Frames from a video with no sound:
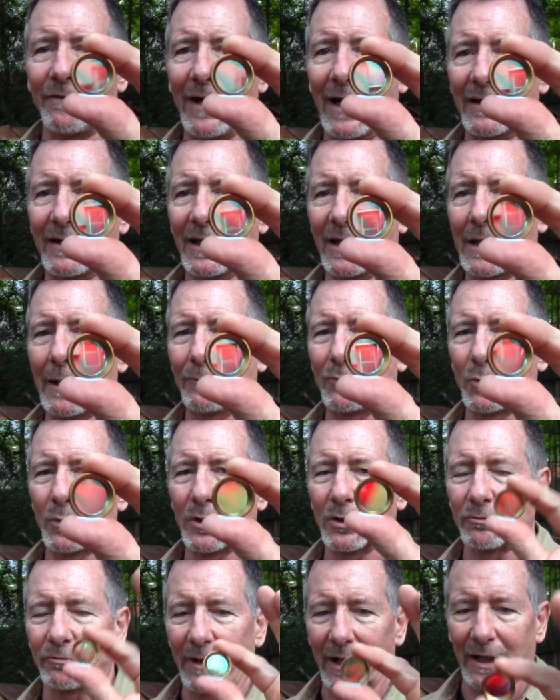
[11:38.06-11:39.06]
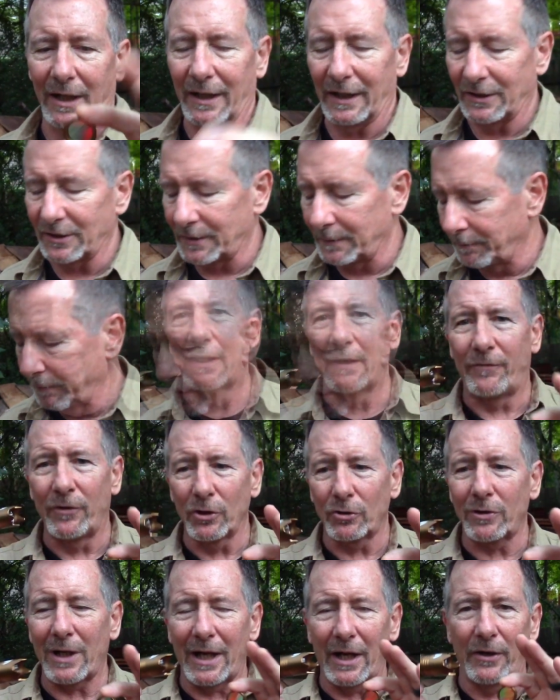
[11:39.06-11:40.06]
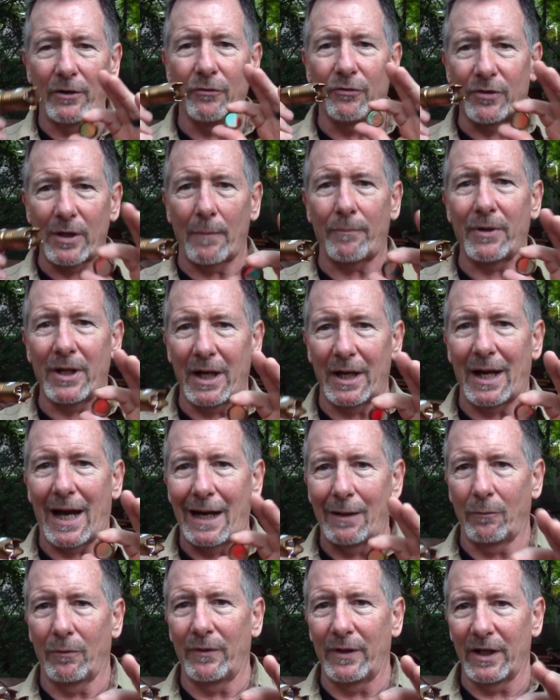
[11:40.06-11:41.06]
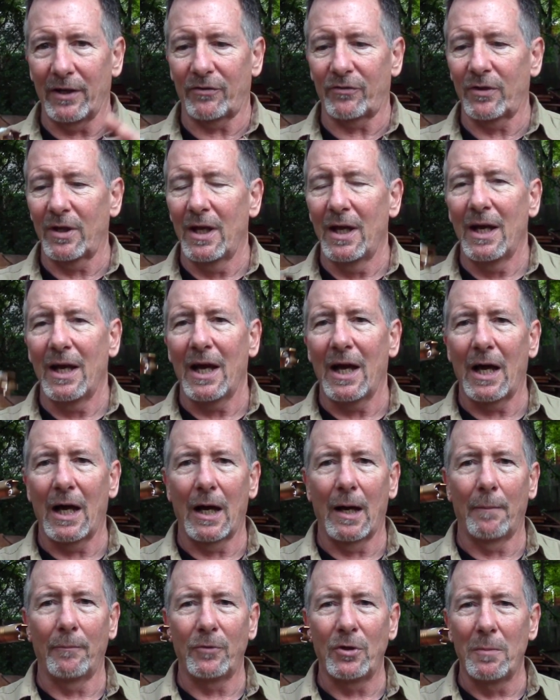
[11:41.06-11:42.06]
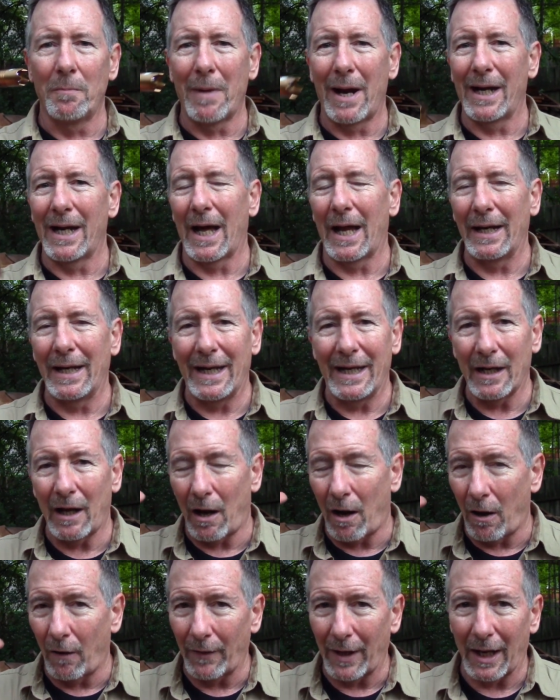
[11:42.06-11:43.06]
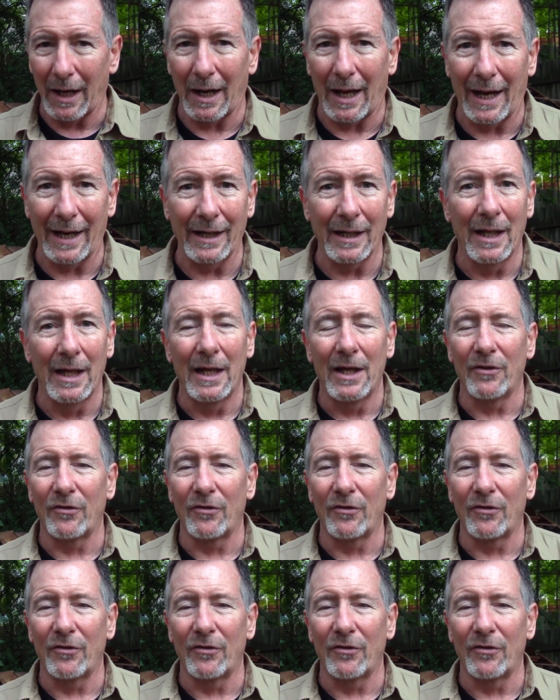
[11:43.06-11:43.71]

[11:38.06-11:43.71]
the fact that it comes with this red lens. If you're trying to do something at night with this, you may not need all that light.